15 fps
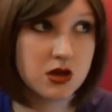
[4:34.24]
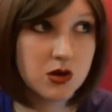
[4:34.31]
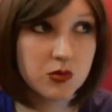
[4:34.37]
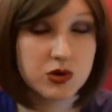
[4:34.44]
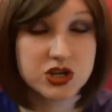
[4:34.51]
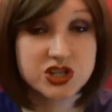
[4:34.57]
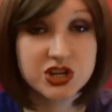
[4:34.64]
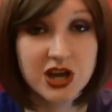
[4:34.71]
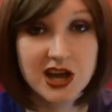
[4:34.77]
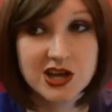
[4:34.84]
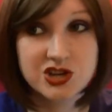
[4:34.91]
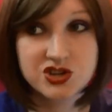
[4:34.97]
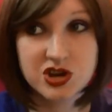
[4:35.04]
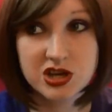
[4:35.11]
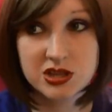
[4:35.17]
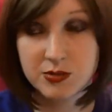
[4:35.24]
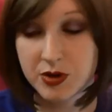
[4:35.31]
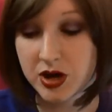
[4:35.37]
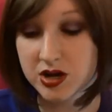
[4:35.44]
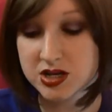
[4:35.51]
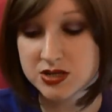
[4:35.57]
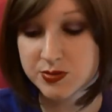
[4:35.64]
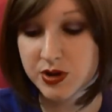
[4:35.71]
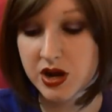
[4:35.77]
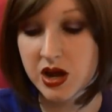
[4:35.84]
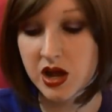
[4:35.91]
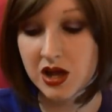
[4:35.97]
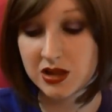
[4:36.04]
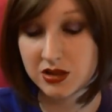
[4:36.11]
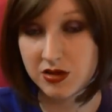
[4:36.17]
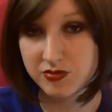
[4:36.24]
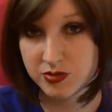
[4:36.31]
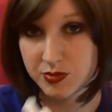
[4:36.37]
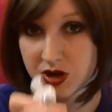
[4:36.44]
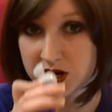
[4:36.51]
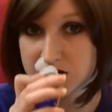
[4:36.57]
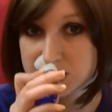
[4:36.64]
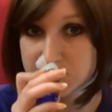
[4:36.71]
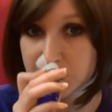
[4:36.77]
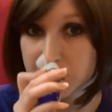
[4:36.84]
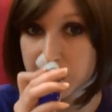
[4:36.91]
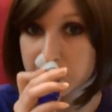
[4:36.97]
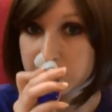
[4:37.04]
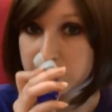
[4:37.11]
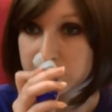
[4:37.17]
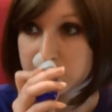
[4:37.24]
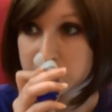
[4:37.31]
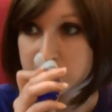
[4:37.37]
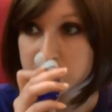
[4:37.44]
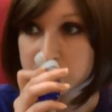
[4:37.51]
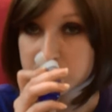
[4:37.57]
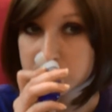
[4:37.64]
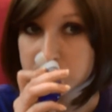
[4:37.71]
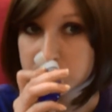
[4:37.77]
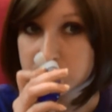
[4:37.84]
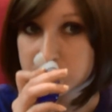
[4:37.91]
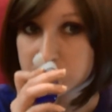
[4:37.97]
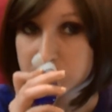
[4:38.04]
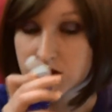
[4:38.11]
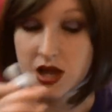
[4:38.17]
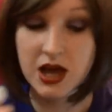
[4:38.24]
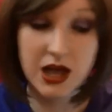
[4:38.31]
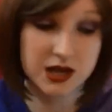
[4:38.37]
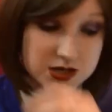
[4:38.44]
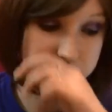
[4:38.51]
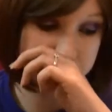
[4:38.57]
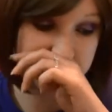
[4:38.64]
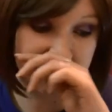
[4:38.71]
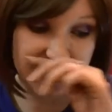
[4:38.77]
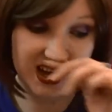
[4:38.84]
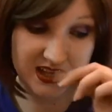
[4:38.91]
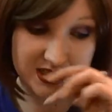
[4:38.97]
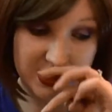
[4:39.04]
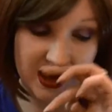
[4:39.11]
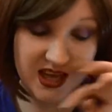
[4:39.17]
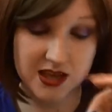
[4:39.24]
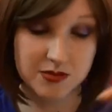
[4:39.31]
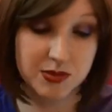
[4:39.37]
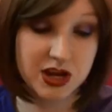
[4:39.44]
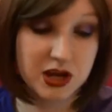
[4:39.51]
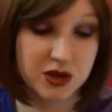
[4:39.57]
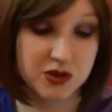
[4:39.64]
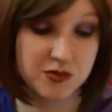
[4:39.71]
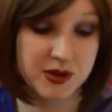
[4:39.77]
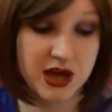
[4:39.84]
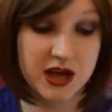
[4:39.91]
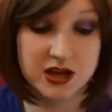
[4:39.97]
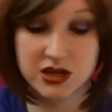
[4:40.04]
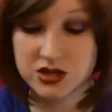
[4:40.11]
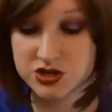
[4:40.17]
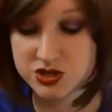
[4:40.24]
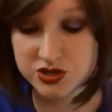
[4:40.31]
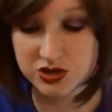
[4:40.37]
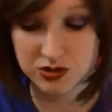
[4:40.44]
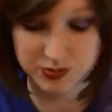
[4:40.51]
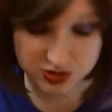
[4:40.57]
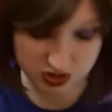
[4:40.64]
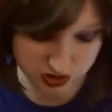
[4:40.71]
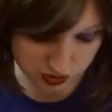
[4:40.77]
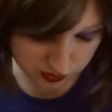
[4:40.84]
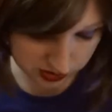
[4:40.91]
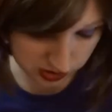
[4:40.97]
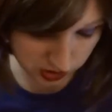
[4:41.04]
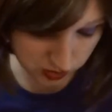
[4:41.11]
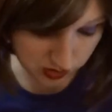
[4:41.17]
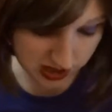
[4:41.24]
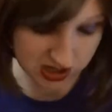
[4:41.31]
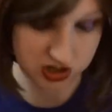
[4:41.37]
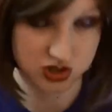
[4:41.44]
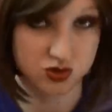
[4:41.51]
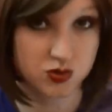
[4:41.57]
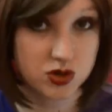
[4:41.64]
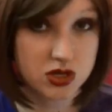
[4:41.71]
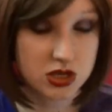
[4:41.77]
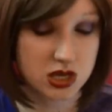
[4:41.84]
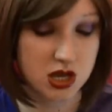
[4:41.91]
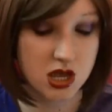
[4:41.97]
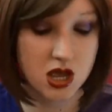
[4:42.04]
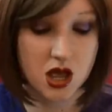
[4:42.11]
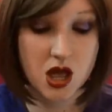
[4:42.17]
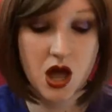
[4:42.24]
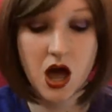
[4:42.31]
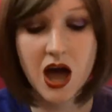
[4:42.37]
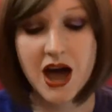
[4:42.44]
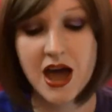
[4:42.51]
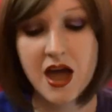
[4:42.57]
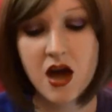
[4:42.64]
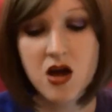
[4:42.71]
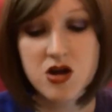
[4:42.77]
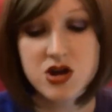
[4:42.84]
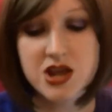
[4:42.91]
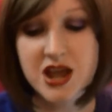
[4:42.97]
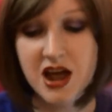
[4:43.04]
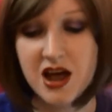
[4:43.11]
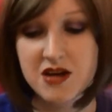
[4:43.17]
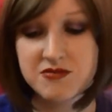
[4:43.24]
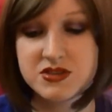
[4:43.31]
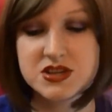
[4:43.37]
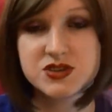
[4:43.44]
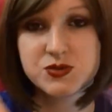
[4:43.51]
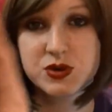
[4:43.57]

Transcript: which I tried the body spray. I love the body spray. I actually got that in my other package, so I'll be showing you that shortly. I already have this